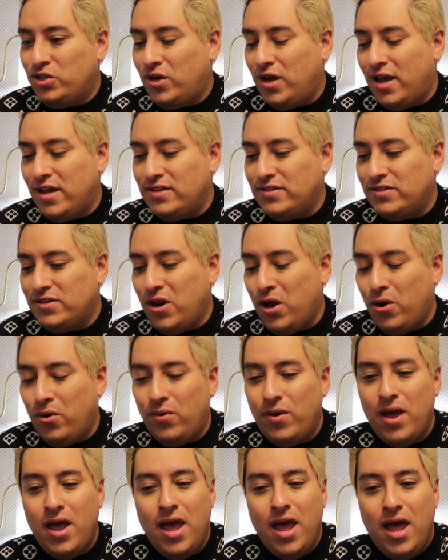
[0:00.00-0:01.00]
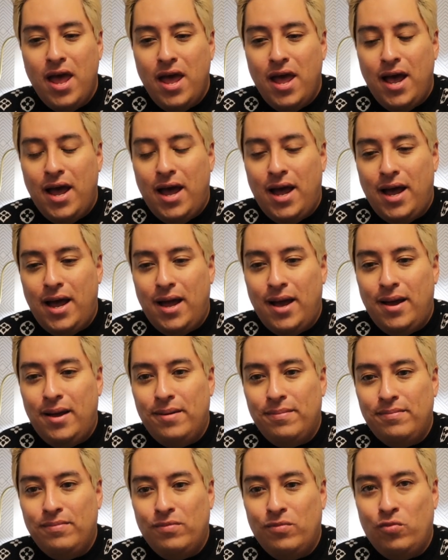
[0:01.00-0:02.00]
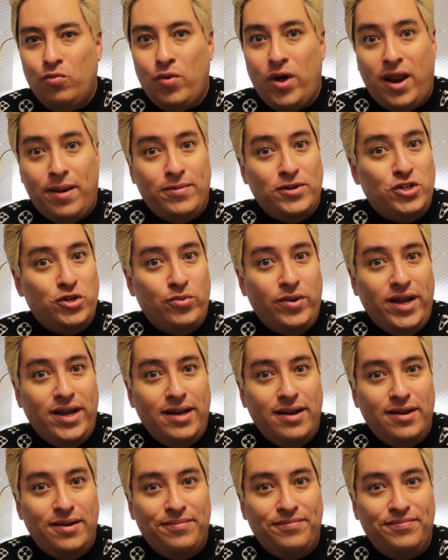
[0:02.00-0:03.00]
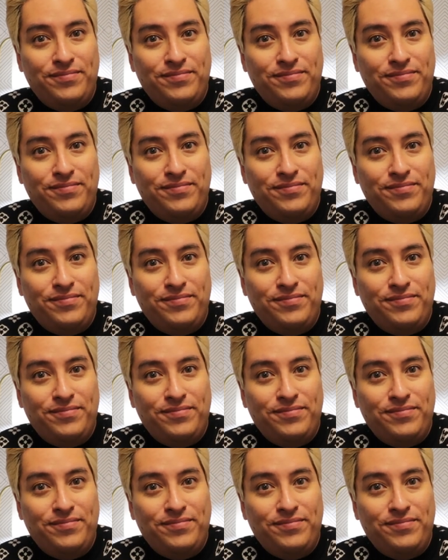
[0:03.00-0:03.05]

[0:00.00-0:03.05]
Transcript: you guys know um, what I've been doing.